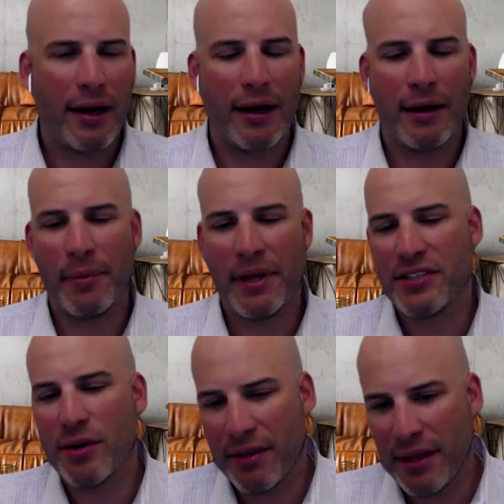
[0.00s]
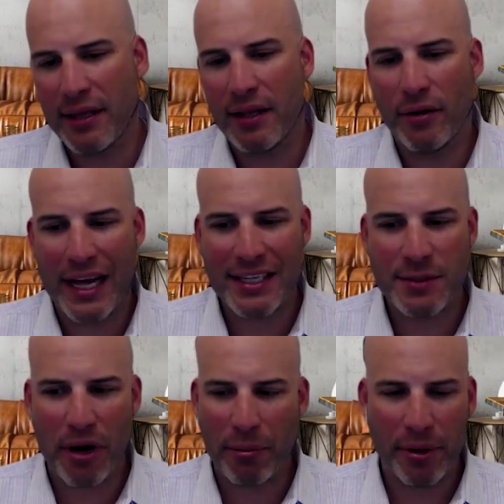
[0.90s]
And so I think that's
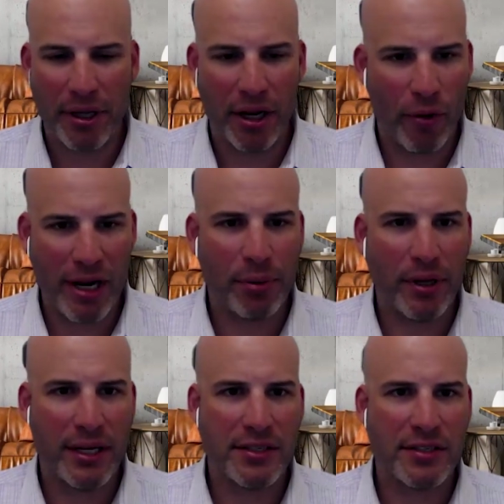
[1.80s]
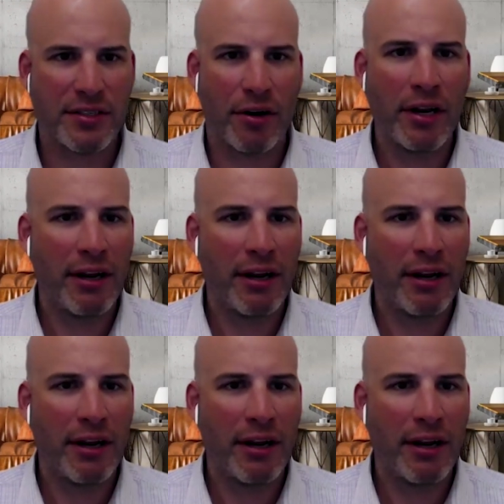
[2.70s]
probably a great place to start.